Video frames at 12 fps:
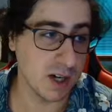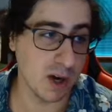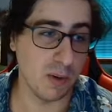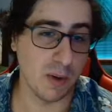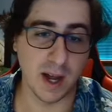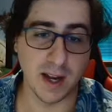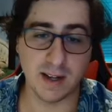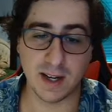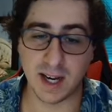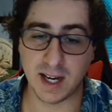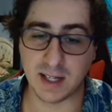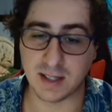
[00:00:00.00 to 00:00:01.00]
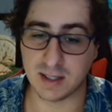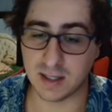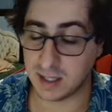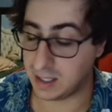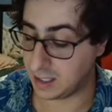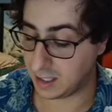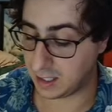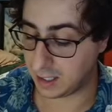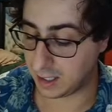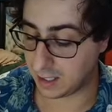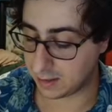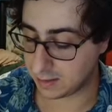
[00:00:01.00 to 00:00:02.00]
you know what? Hey,
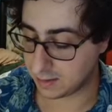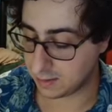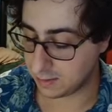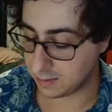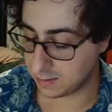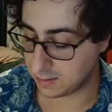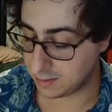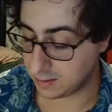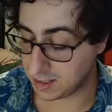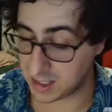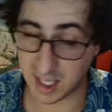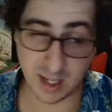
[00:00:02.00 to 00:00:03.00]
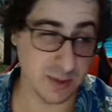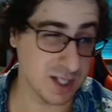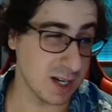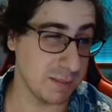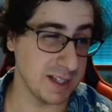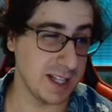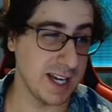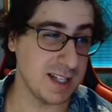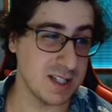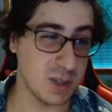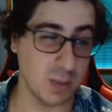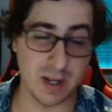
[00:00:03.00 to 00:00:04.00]
uh, I said it was going to be
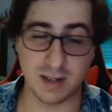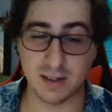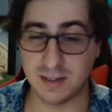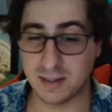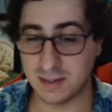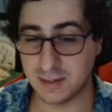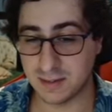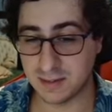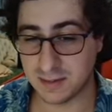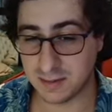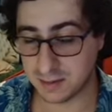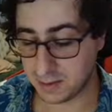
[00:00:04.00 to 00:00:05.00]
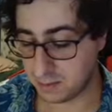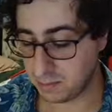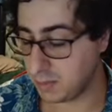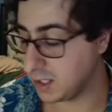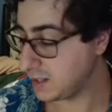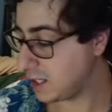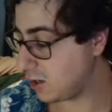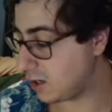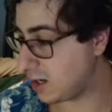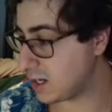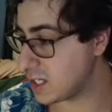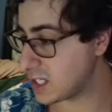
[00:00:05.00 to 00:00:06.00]
late this week. But
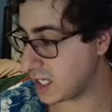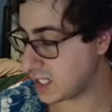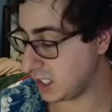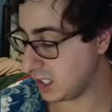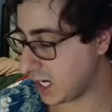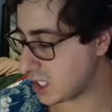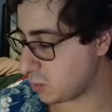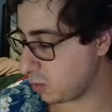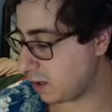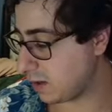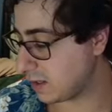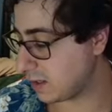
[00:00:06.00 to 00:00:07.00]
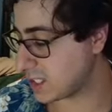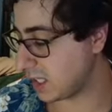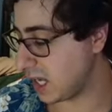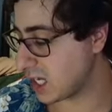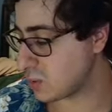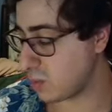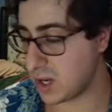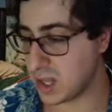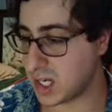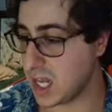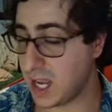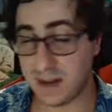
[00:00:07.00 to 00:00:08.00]
there it is. That's the last one. That's the last one
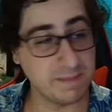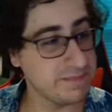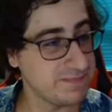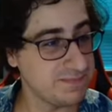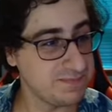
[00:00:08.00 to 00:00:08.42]
of the day.